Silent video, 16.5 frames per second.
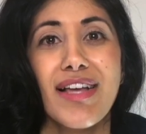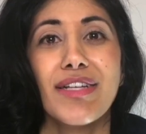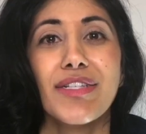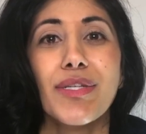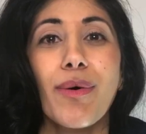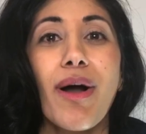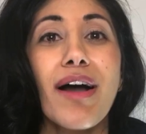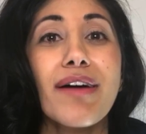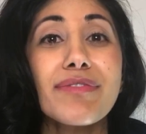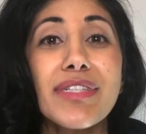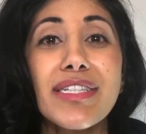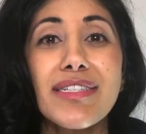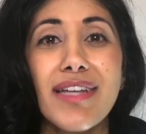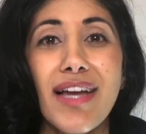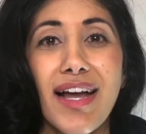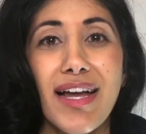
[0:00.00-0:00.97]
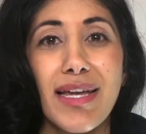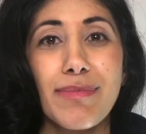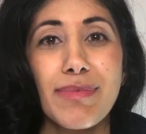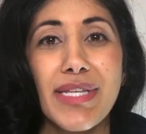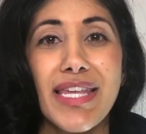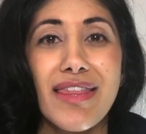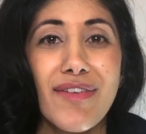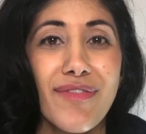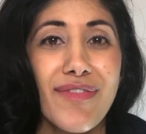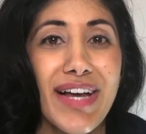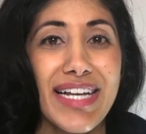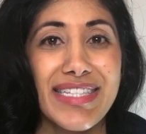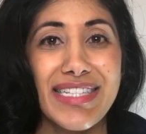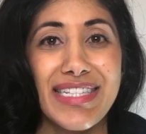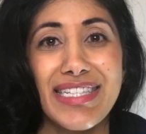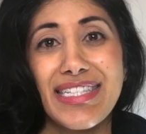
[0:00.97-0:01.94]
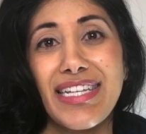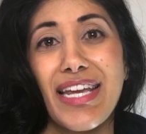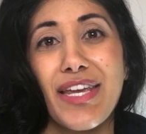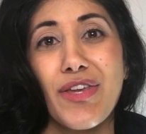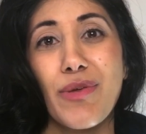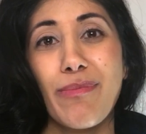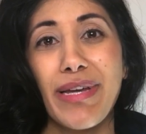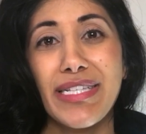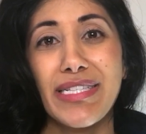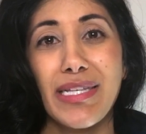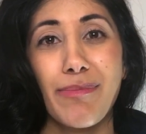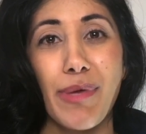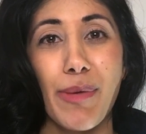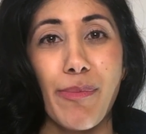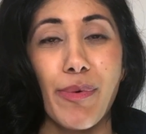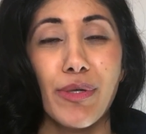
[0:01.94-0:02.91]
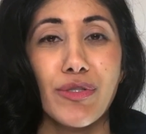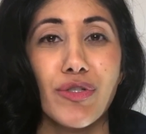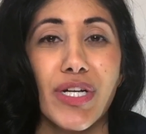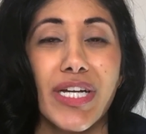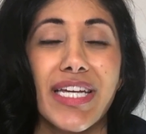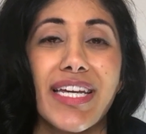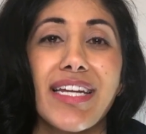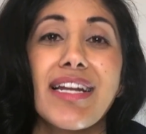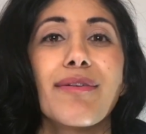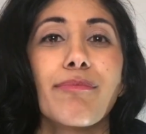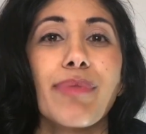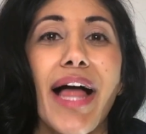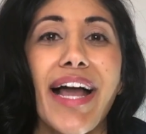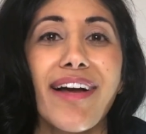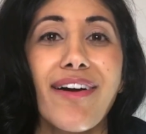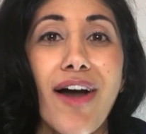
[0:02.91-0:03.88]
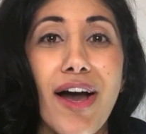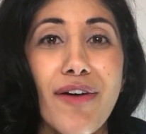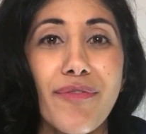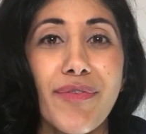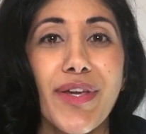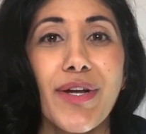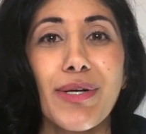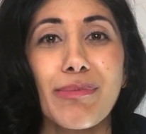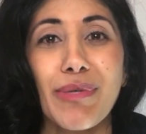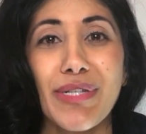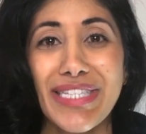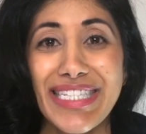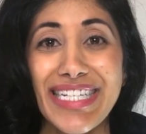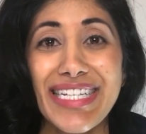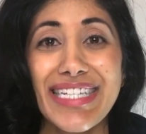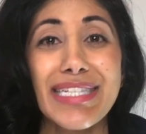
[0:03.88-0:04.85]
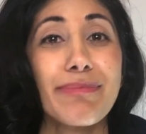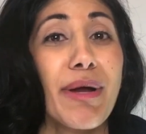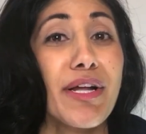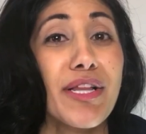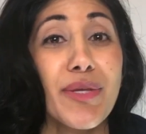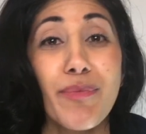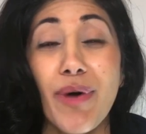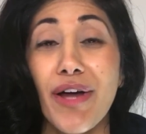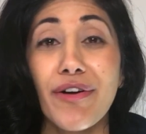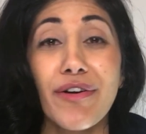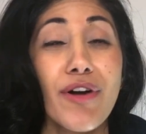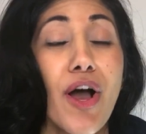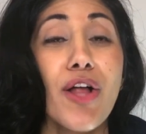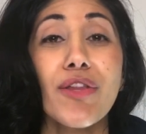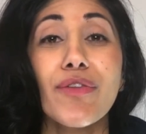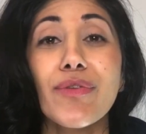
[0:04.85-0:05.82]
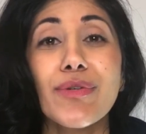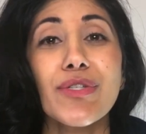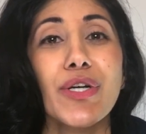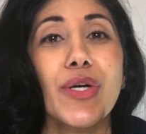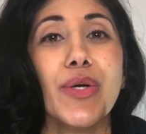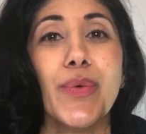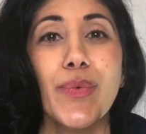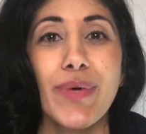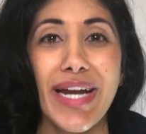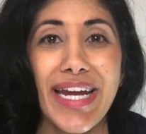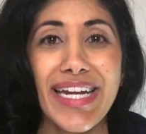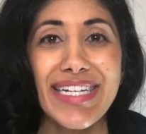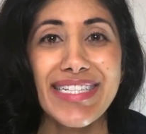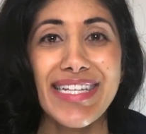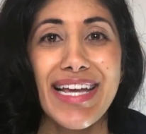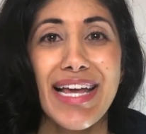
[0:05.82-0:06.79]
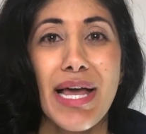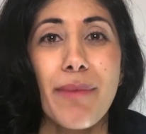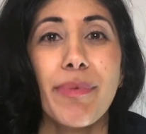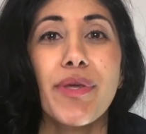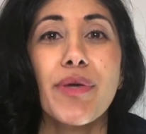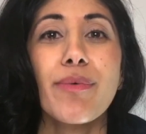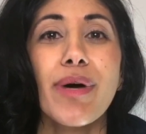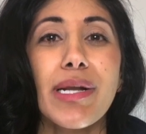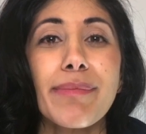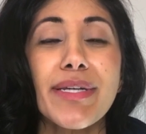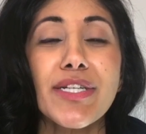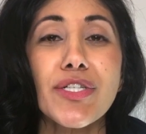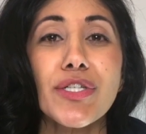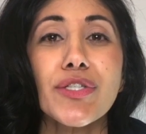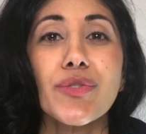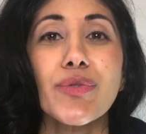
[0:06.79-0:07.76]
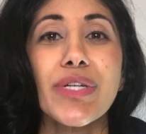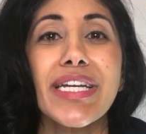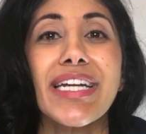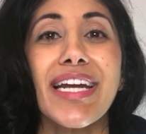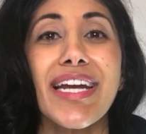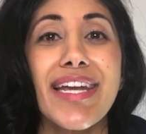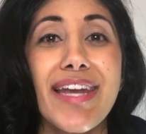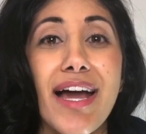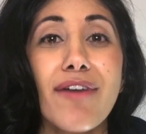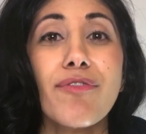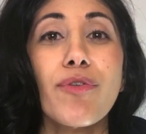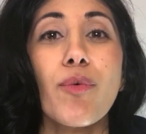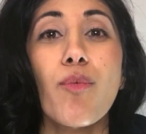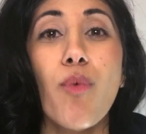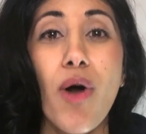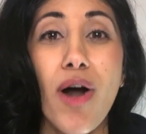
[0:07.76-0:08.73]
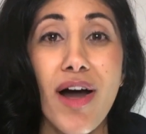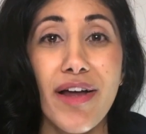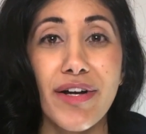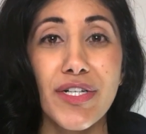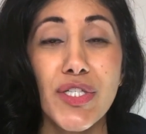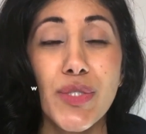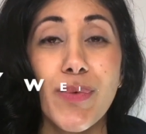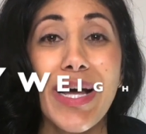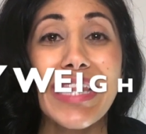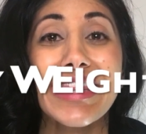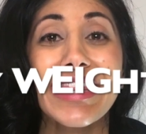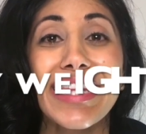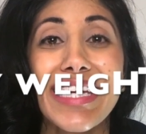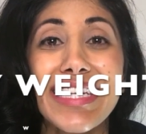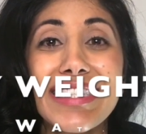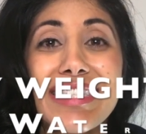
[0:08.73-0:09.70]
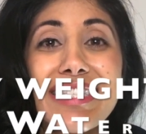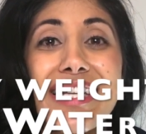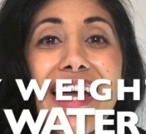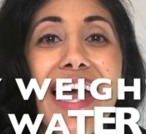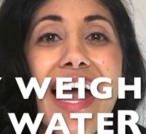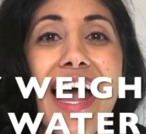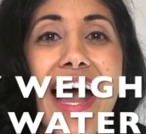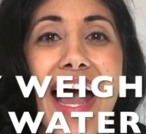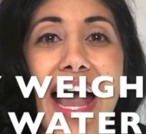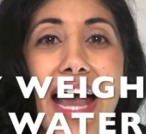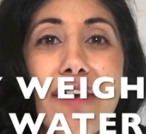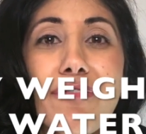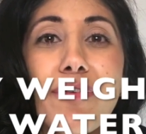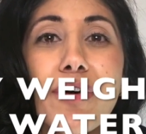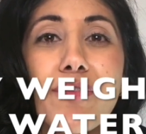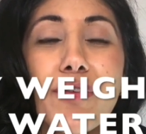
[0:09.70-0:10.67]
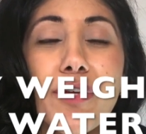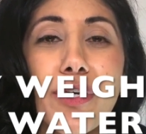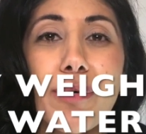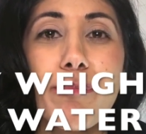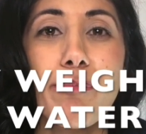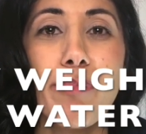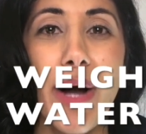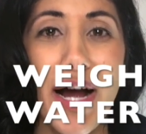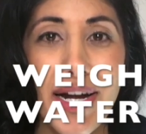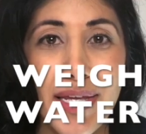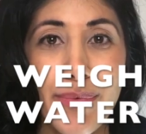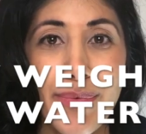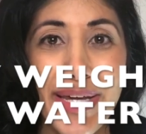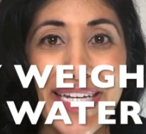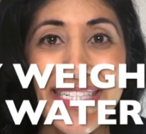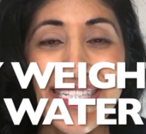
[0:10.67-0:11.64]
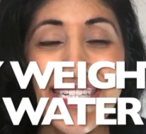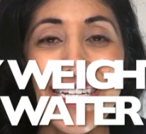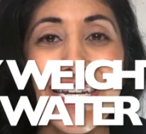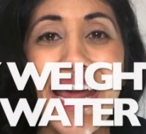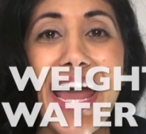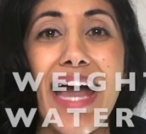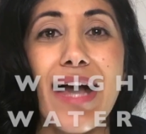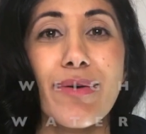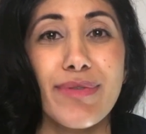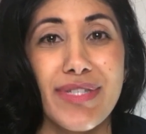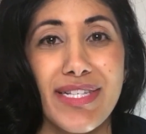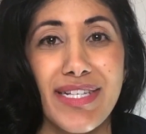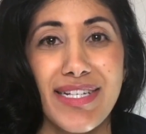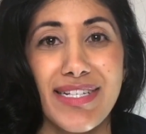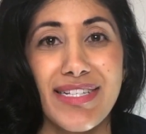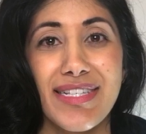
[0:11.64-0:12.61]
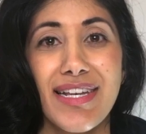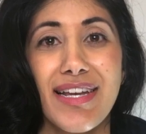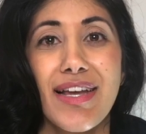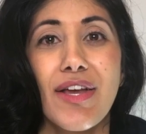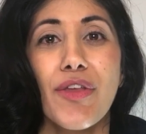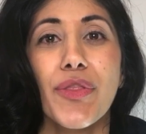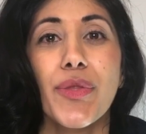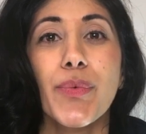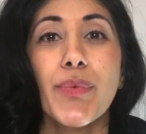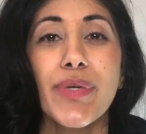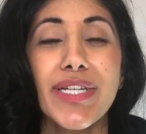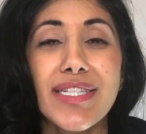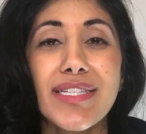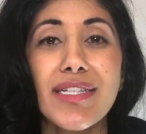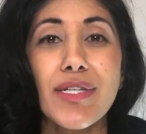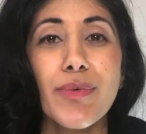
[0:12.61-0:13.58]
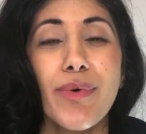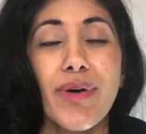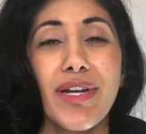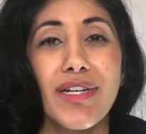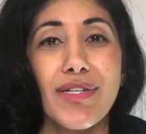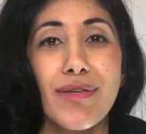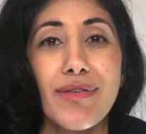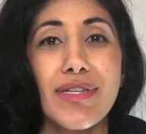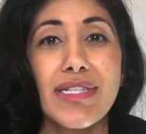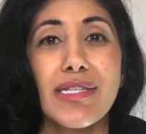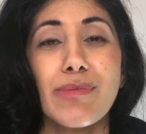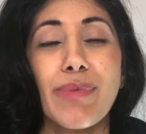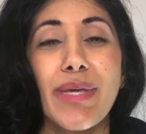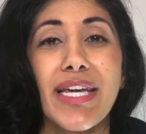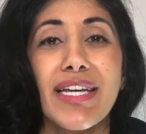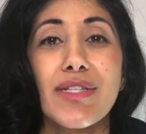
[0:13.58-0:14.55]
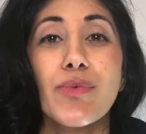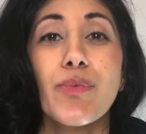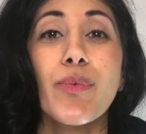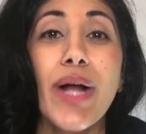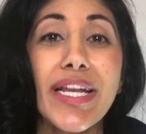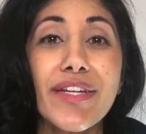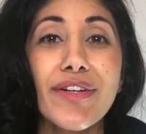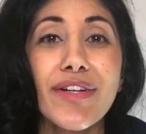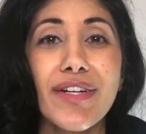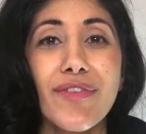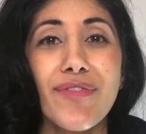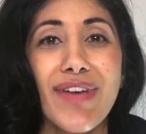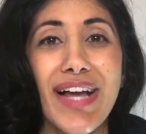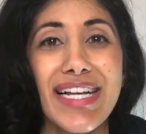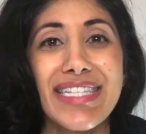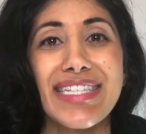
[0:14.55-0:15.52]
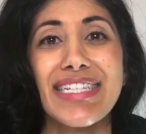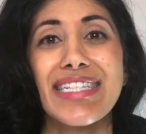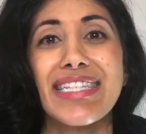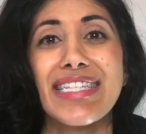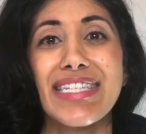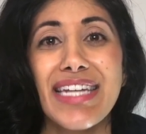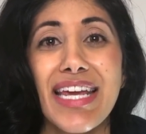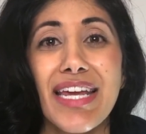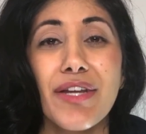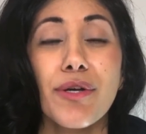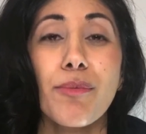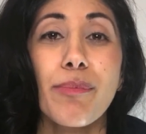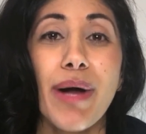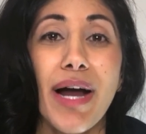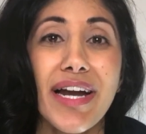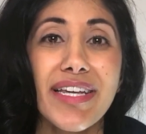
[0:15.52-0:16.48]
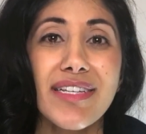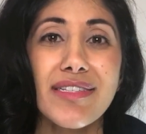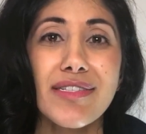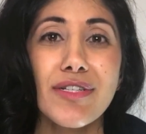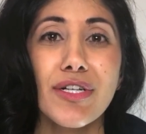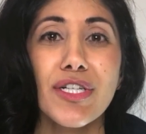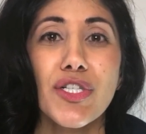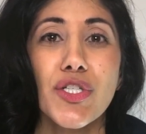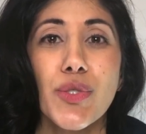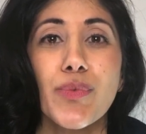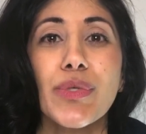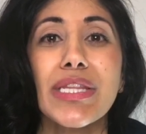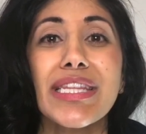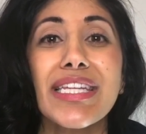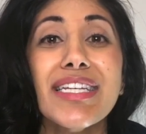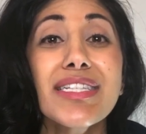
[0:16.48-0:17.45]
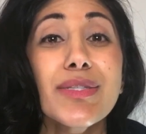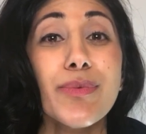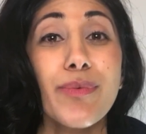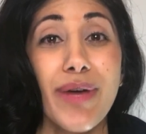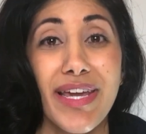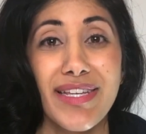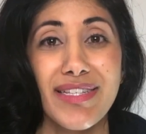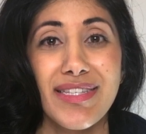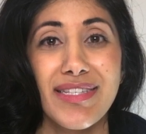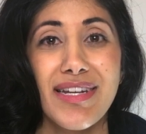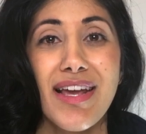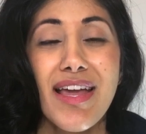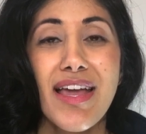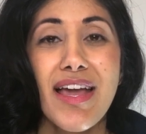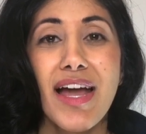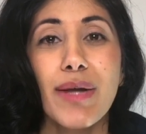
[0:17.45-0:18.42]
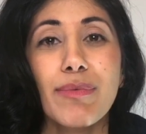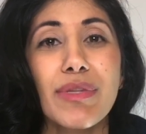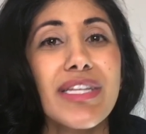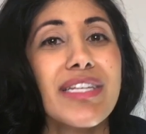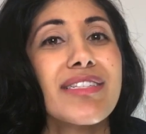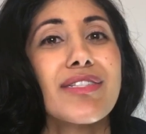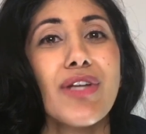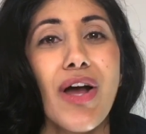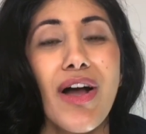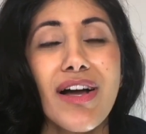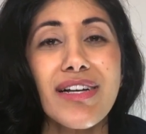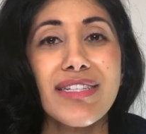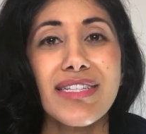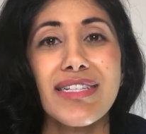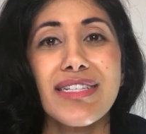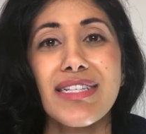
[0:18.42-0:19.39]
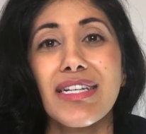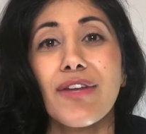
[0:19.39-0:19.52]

So oftentimes in the fasted state, you might see people drinking black coffee, herbal tea, sparkling water, and all of those are great, but you want to make sure you're drinking enough water. So at least half of your body weight in ounces. The reason you want to do this is because when you're in a fasted state, your body is starting to release waste and release toxins.